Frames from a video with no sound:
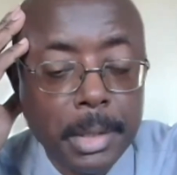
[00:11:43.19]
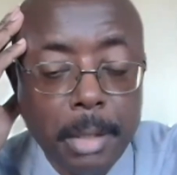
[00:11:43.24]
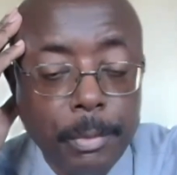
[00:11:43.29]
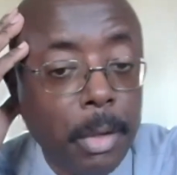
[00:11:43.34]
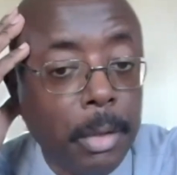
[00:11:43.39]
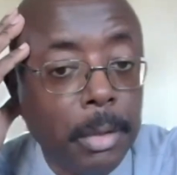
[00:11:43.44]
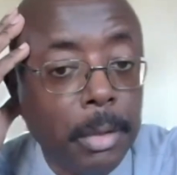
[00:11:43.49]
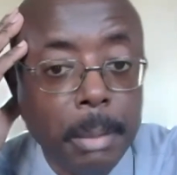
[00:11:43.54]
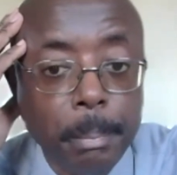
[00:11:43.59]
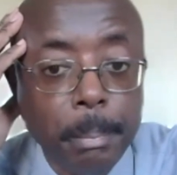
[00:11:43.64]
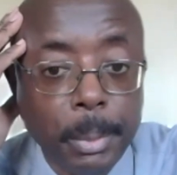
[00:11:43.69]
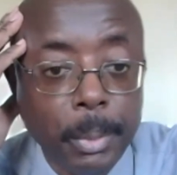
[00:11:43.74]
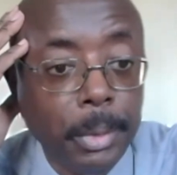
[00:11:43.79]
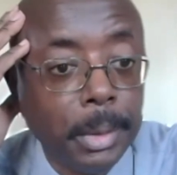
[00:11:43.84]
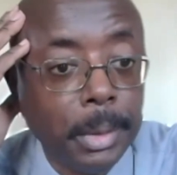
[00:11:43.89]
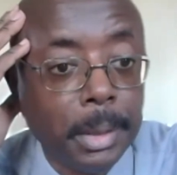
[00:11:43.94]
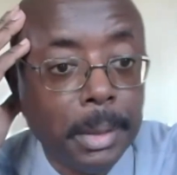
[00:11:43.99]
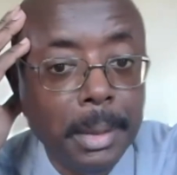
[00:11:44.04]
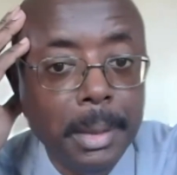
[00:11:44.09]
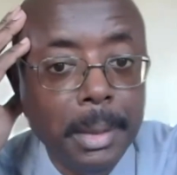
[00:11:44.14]
I've got the
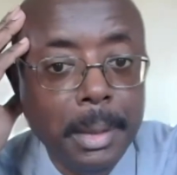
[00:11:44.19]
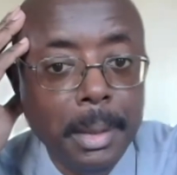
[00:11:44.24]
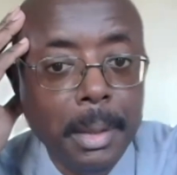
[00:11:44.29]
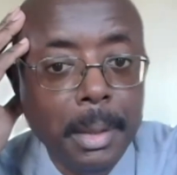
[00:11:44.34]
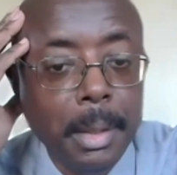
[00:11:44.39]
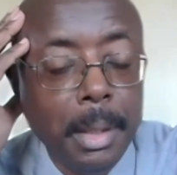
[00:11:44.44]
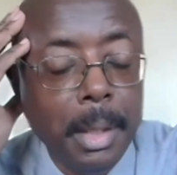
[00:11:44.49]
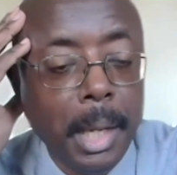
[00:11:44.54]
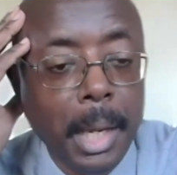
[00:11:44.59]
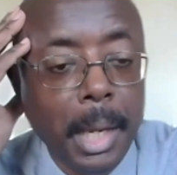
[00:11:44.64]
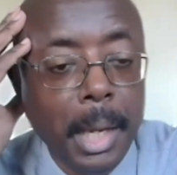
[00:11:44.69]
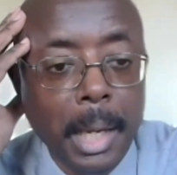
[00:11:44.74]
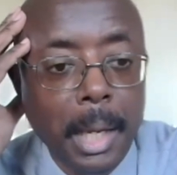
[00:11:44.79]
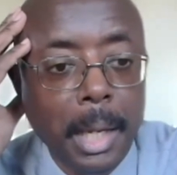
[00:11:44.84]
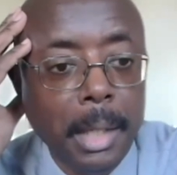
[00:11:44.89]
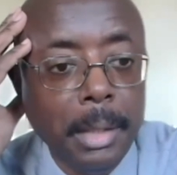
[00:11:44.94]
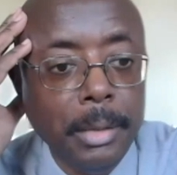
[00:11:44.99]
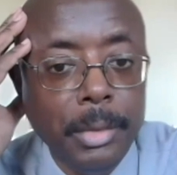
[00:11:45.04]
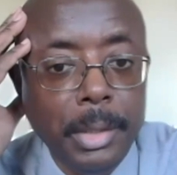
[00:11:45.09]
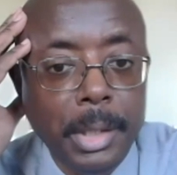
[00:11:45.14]
book,
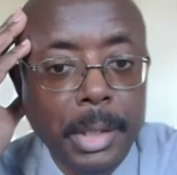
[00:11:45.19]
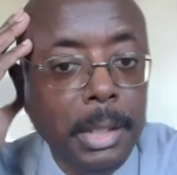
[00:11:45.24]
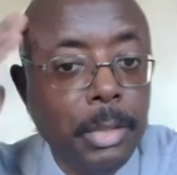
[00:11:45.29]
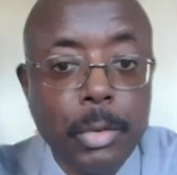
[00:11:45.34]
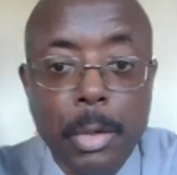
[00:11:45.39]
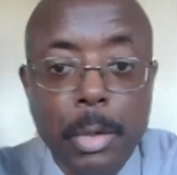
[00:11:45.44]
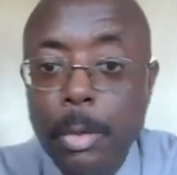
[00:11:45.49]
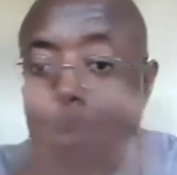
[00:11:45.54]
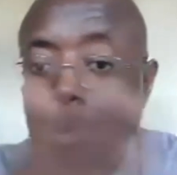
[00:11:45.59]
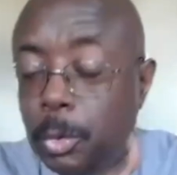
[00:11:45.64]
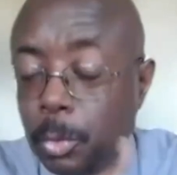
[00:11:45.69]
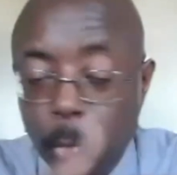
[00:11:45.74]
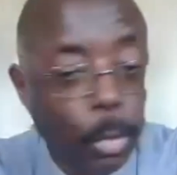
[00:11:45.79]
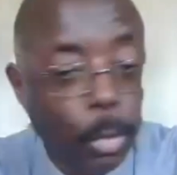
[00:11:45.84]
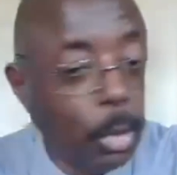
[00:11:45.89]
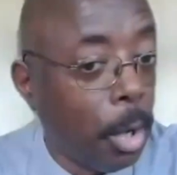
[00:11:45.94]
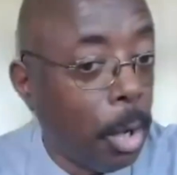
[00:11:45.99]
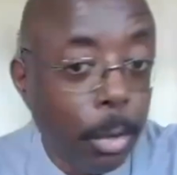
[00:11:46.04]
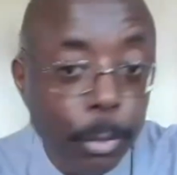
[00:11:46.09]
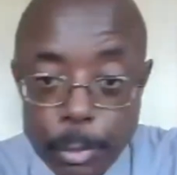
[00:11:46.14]
and Negroes are
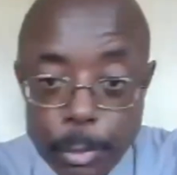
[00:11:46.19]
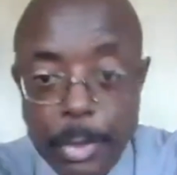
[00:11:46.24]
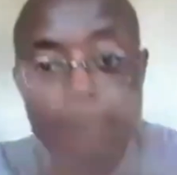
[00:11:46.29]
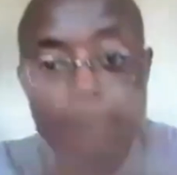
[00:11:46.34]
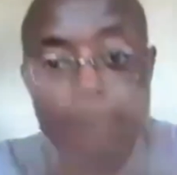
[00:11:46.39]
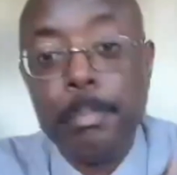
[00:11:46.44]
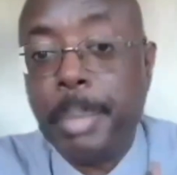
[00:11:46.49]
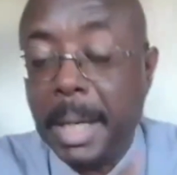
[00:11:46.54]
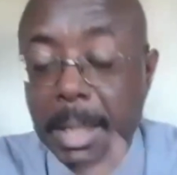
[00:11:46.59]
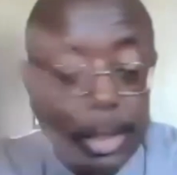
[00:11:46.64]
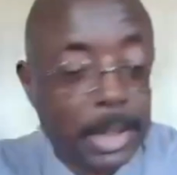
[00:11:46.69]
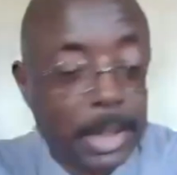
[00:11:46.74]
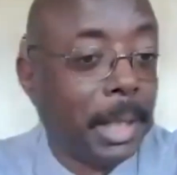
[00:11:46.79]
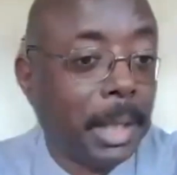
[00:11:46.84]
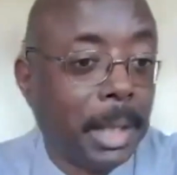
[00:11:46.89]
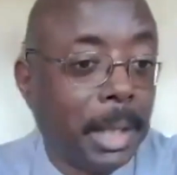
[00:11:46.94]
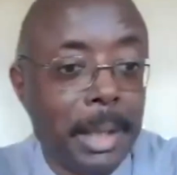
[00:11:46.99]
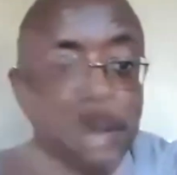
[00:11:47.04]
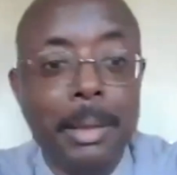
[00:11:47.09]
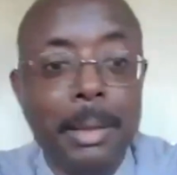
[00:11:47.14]
all over it,
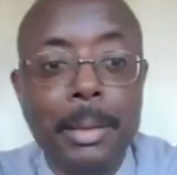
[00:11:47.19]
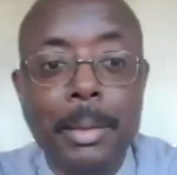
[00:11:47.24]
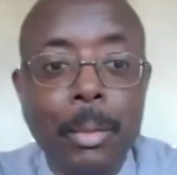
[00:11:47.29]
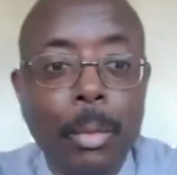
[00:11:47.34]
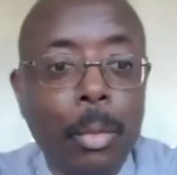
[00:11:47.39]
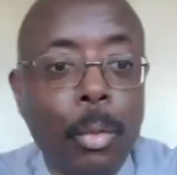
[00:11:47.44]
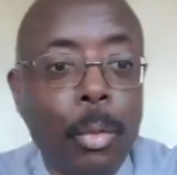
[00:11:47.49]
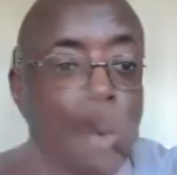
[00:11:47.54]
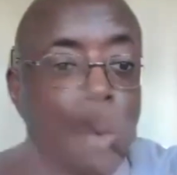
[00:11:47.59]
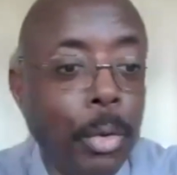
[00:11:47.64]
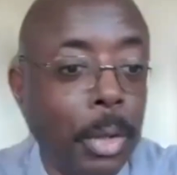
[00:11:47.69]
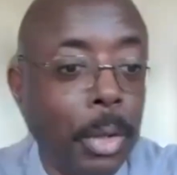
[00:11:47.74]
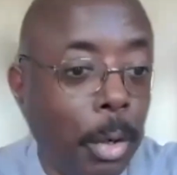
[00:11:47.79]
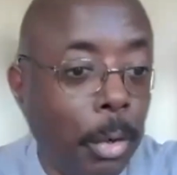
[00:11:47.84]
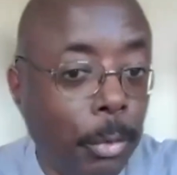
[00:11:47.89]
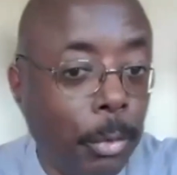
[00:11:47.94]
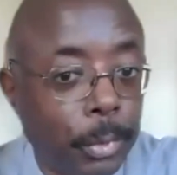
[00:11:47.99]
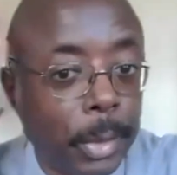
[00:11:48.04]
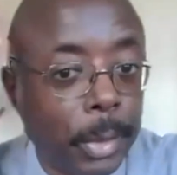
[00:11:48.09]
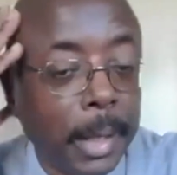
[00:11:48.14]
basically, all
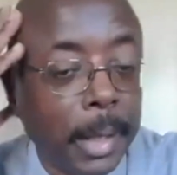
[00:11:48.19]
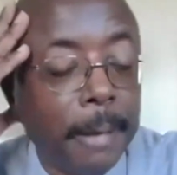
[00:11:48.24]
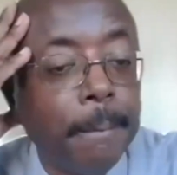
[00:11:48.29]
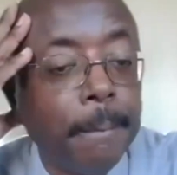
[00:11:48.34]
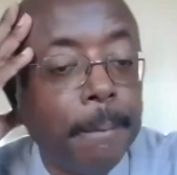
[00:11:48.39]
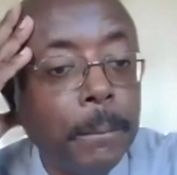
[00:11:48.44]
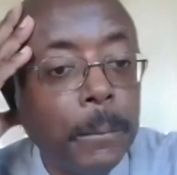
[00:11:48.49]
over it.